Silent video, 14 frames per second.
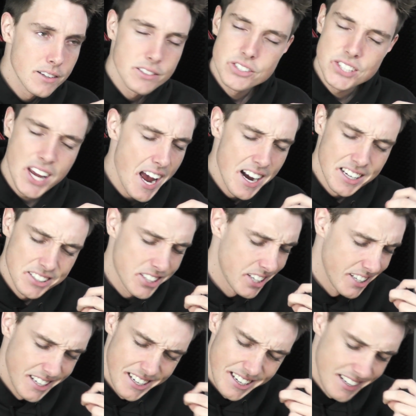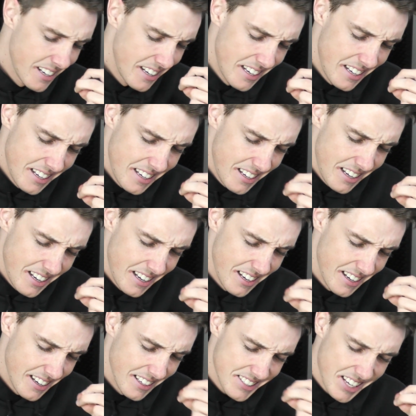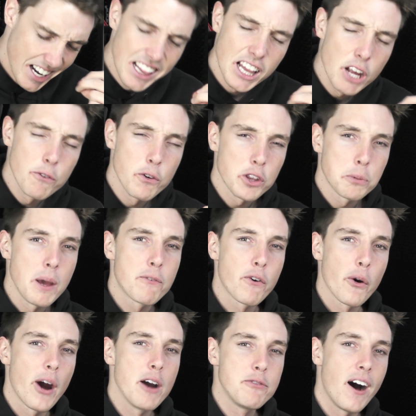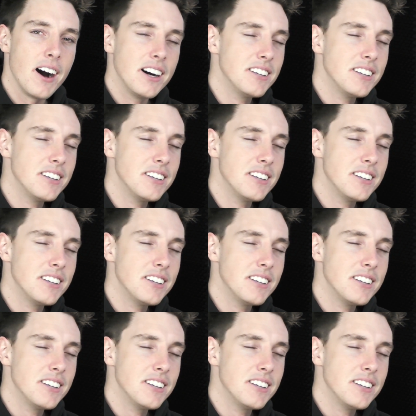sound gonna live with me forever.